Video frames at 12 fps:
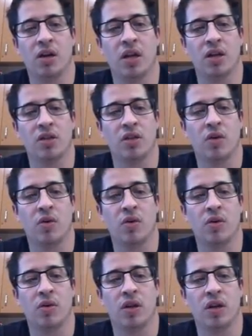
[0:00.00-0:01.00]
And so
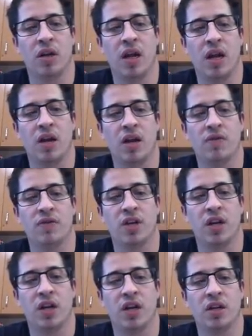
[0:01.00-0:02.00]
the negative
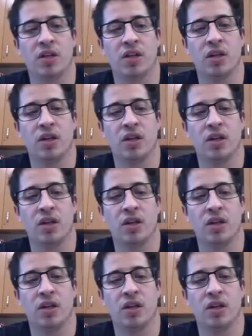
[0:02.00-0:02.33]
change